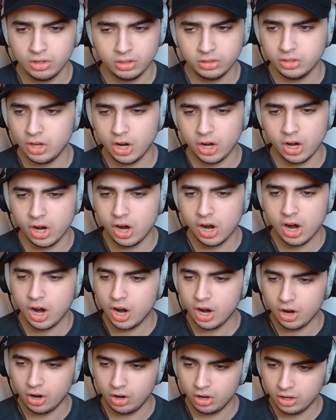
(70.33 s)
No, no, no,
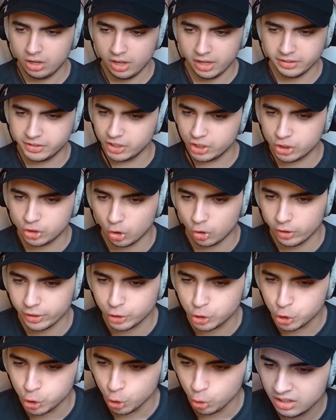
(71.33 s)
no, no. Is this story
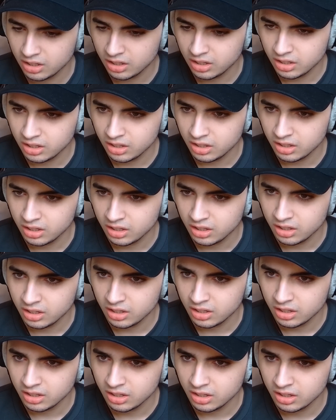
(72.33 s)
true? Furious
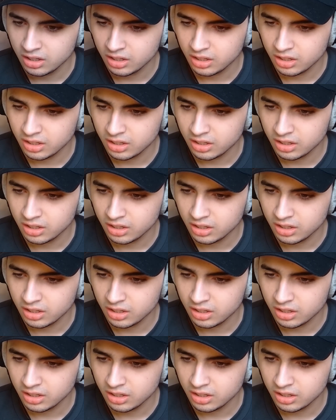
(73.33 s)
Five!